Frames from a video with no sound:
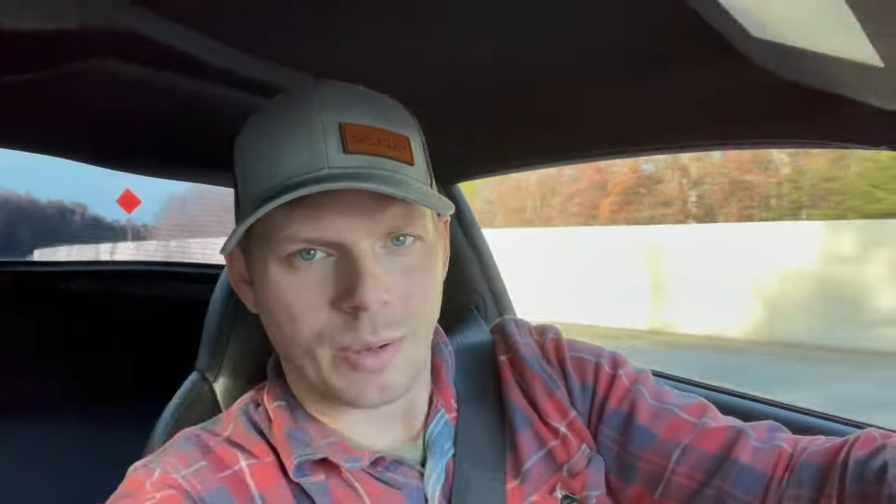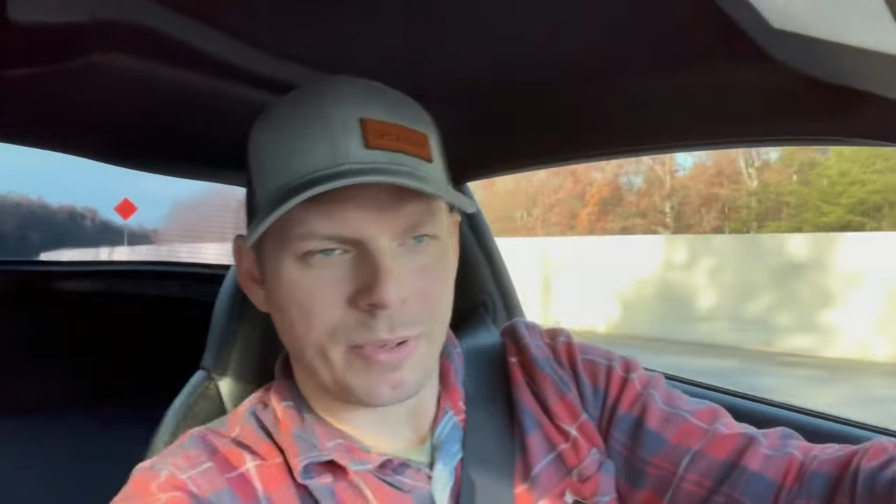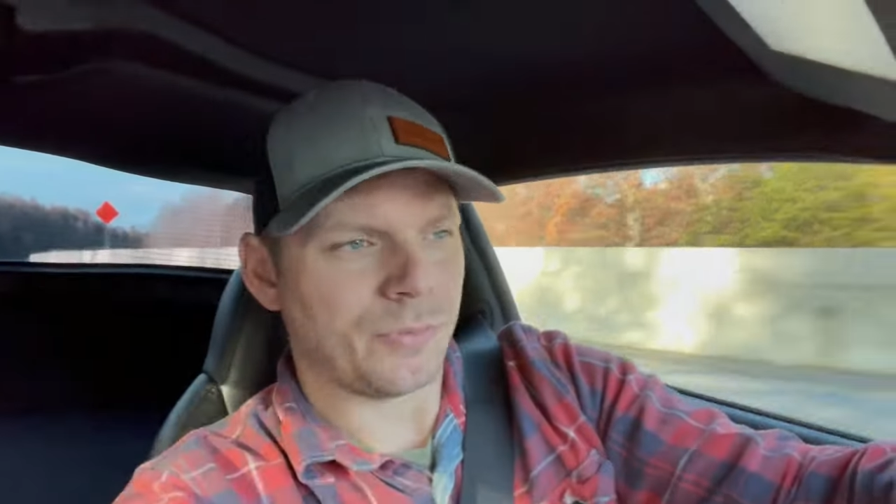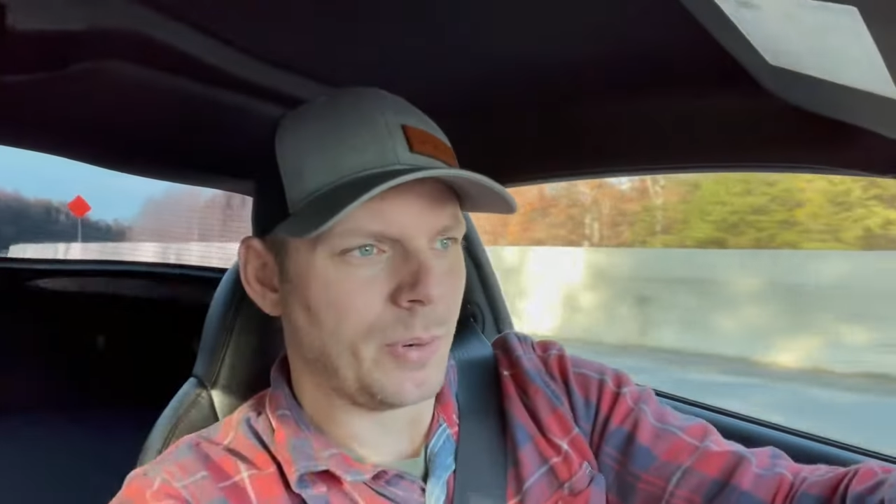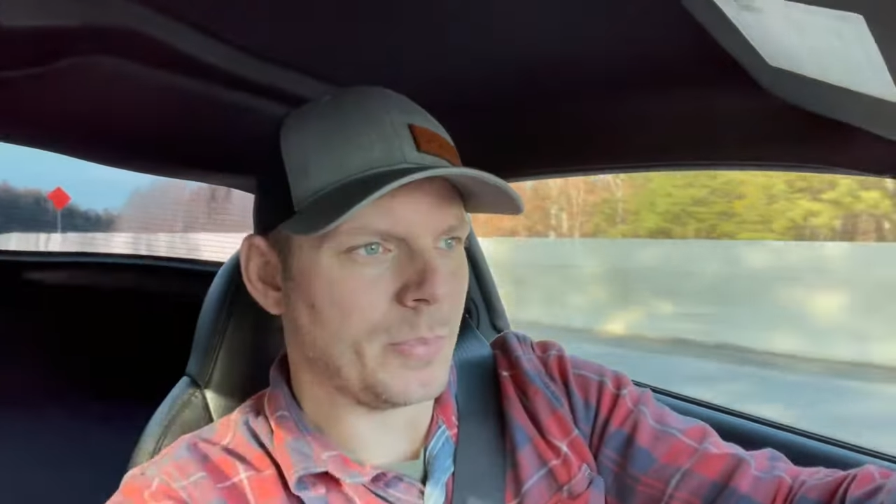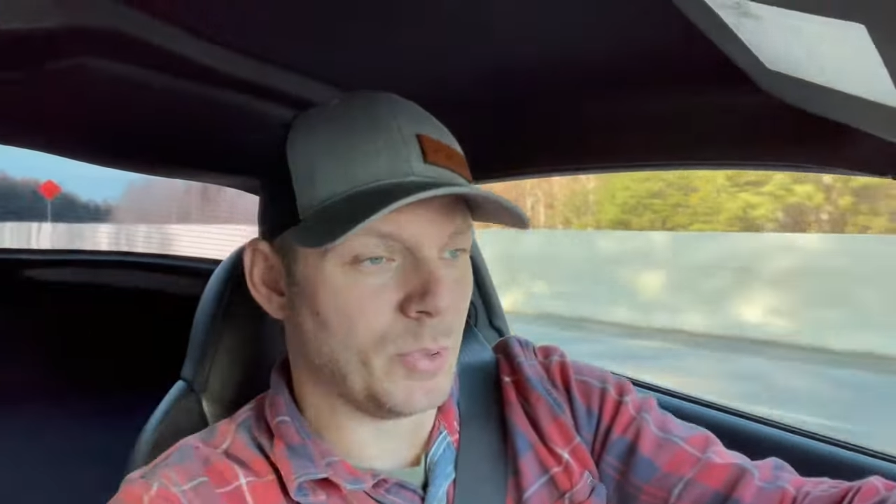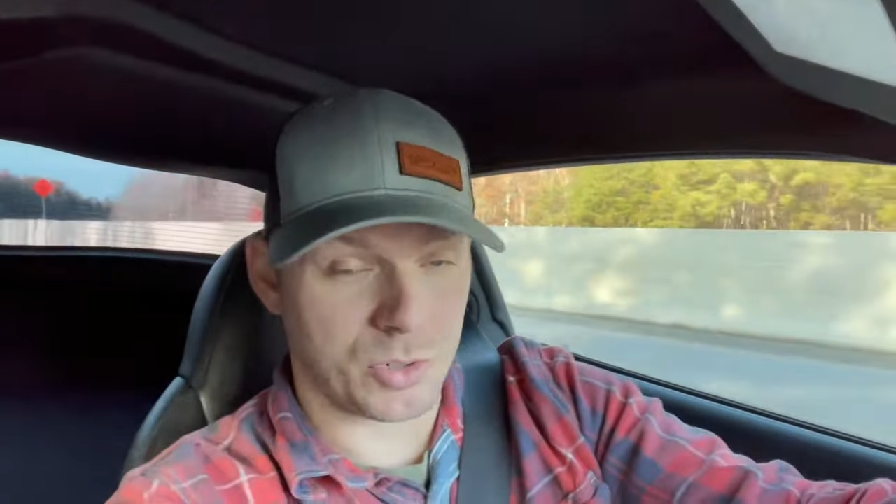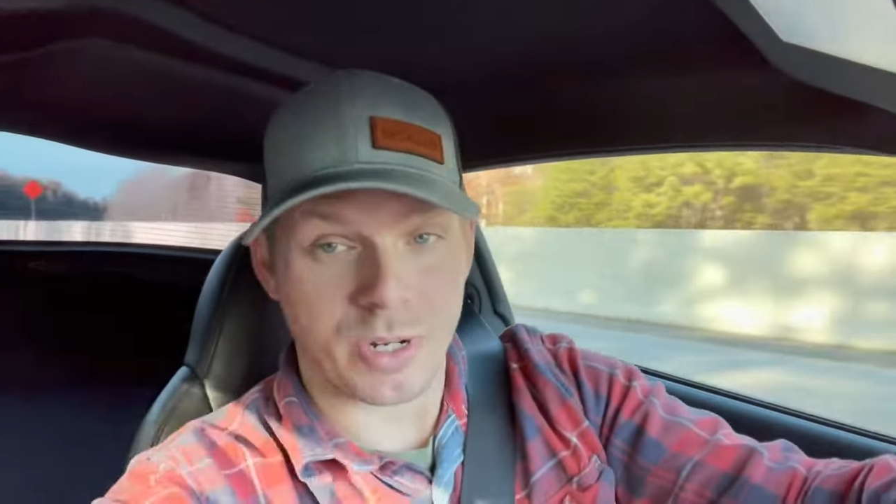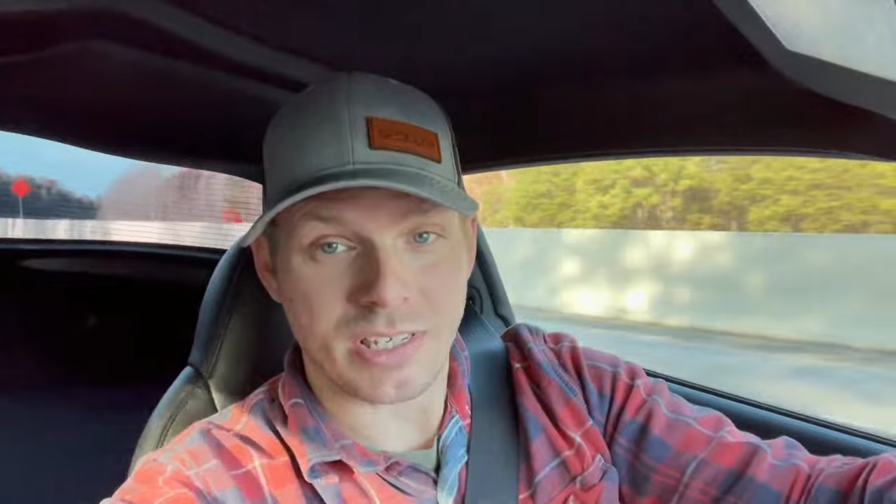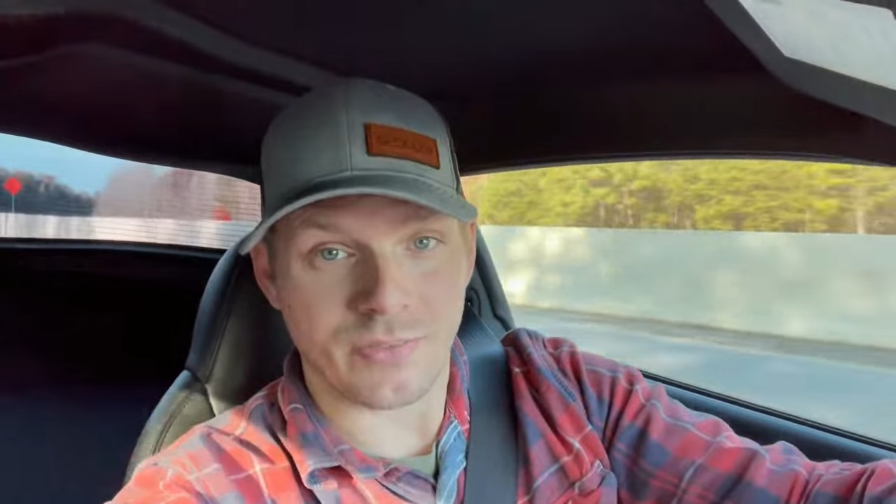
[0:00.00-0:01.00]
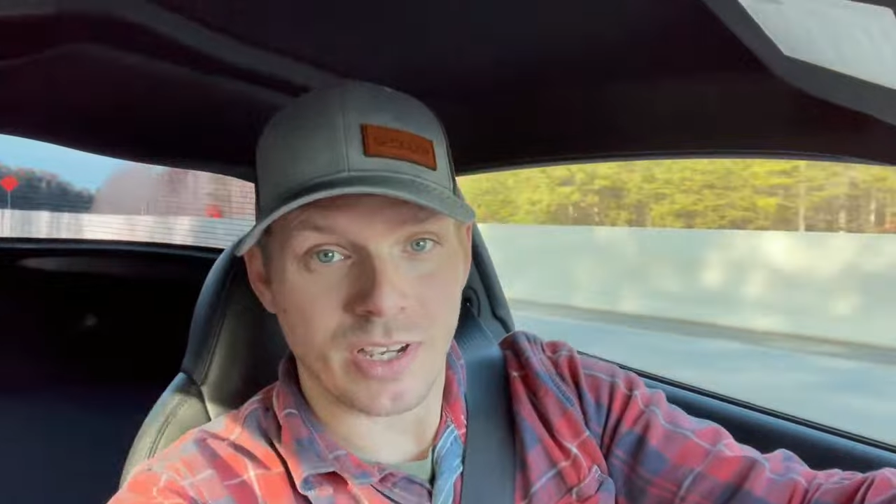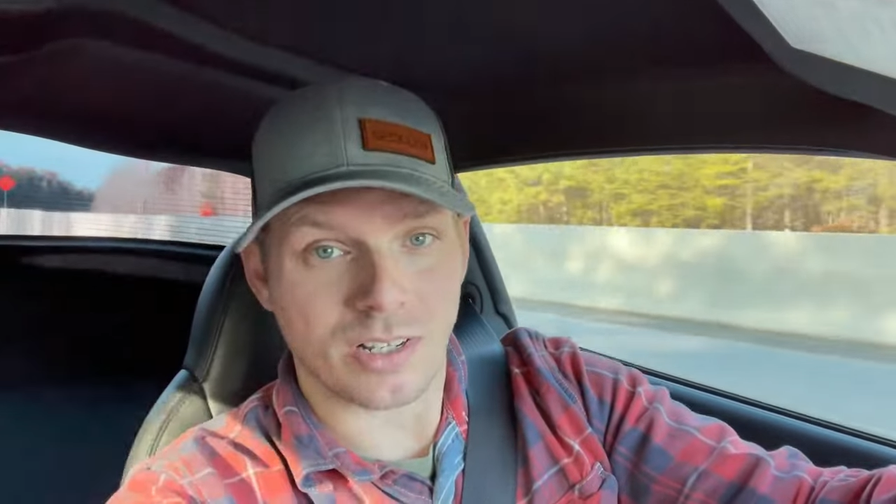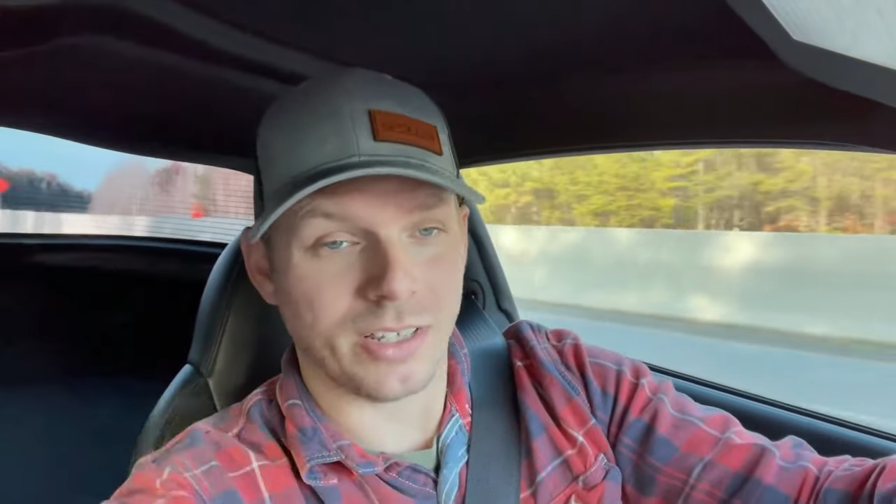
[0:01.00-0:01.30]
coming from the most recent vehicle